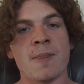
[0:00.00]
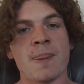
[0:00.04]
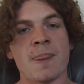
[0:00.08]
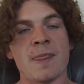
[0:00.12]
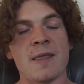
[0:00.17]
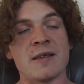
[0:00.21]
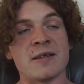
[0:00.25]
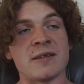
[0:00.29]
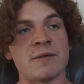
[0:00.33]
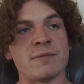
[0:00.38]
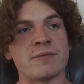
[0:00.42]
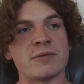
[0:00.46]

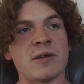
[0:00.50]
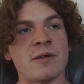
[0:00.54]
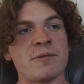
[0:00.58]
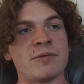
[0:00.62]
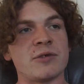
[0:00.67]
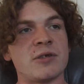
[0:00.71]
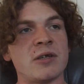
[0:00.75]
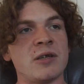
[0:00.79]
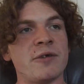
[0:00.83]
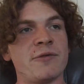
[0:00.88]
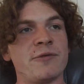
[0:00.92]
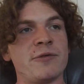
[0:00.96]
because I've
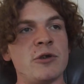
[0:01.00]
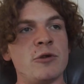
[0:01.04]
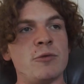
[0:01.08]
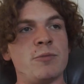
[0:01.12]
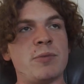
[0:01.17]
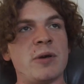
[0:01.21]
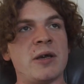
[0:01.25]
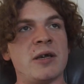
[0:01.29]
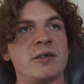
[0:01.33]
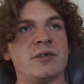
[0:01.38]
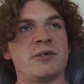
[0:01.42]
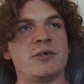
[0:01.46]
seen a few
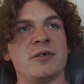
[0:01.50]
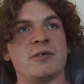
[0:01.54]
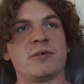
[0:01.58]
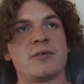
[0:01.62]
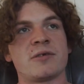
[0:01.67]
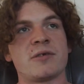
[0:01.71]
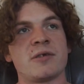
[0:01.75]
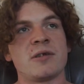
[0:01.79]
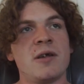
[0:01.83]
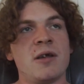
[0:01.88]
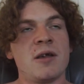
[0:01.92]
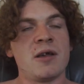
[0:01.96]
pictures,